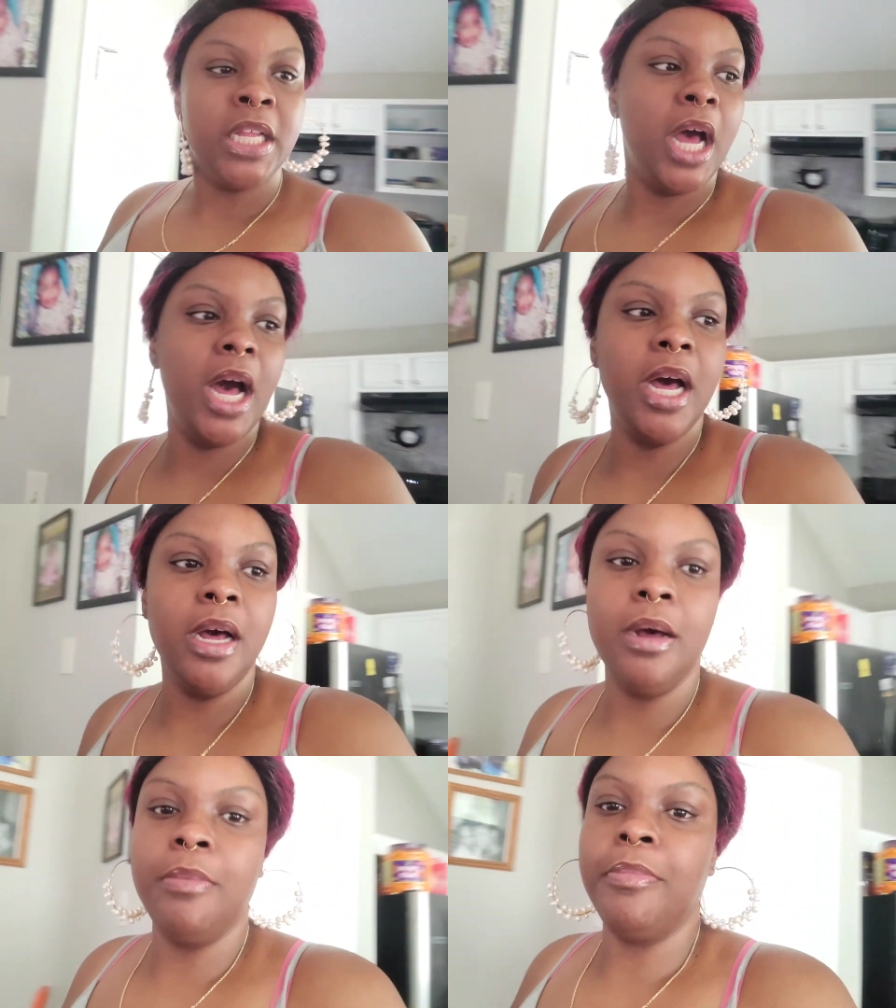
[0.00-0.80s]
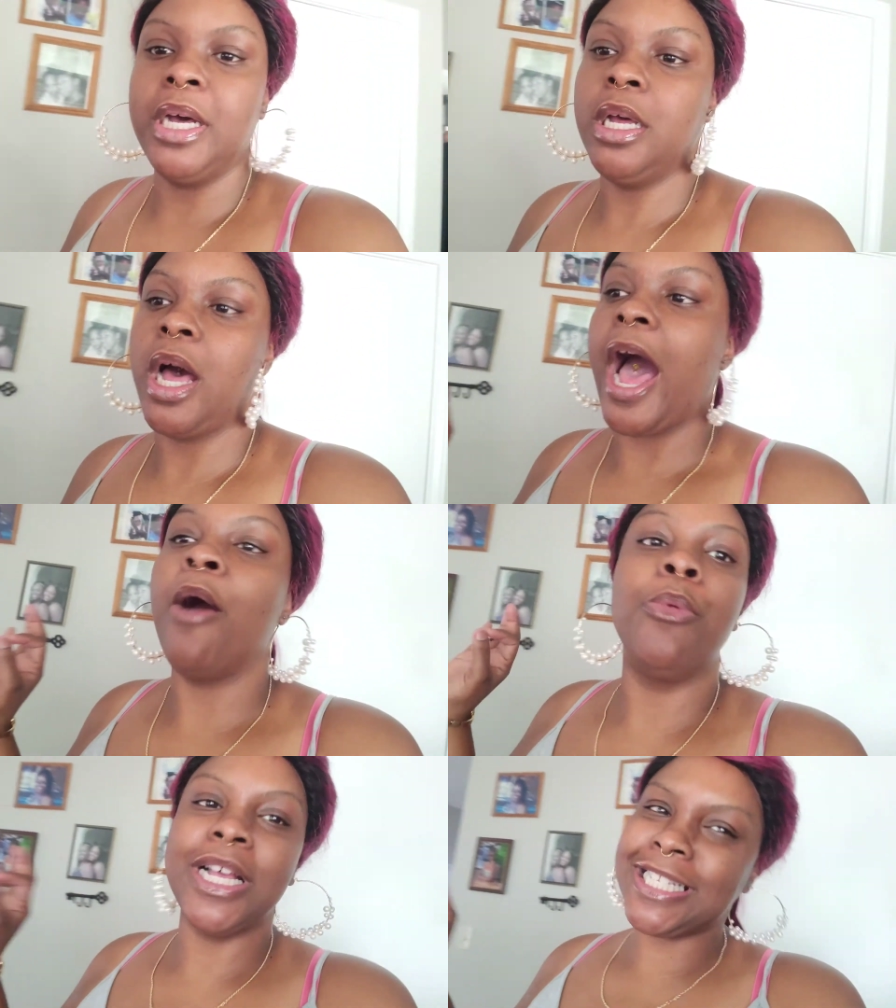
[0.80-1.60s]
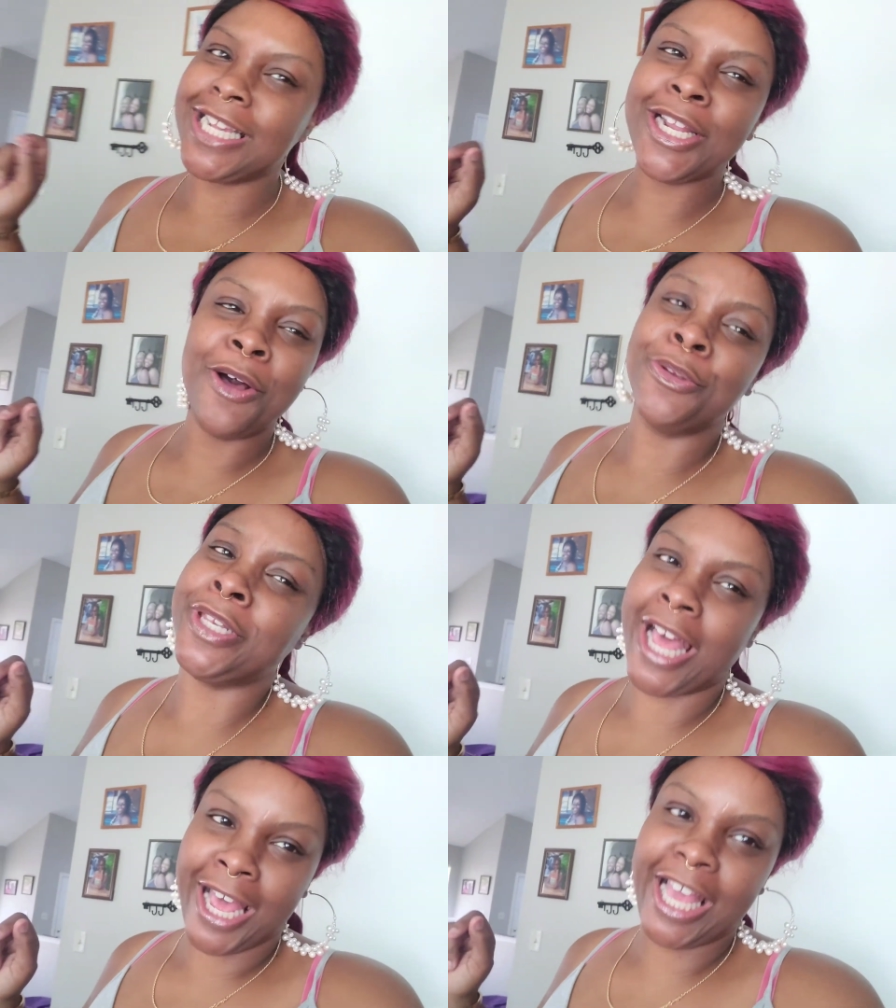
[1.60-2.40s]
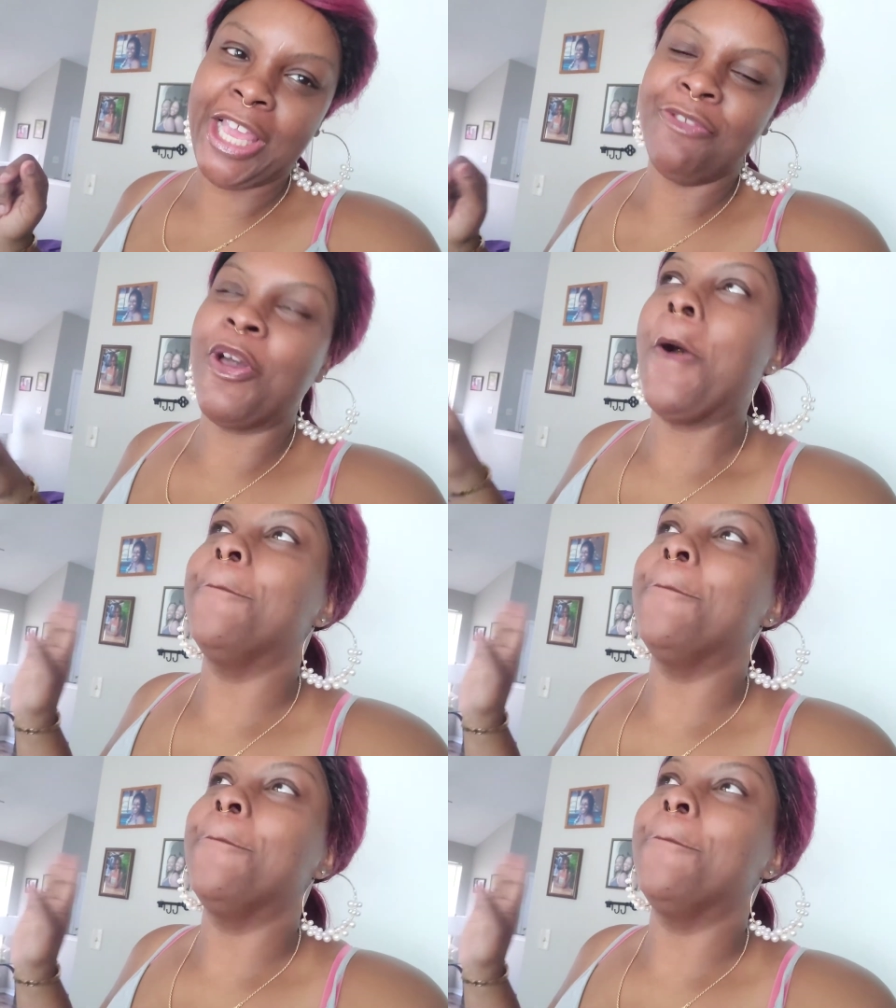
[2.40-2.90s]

I was gonna go live,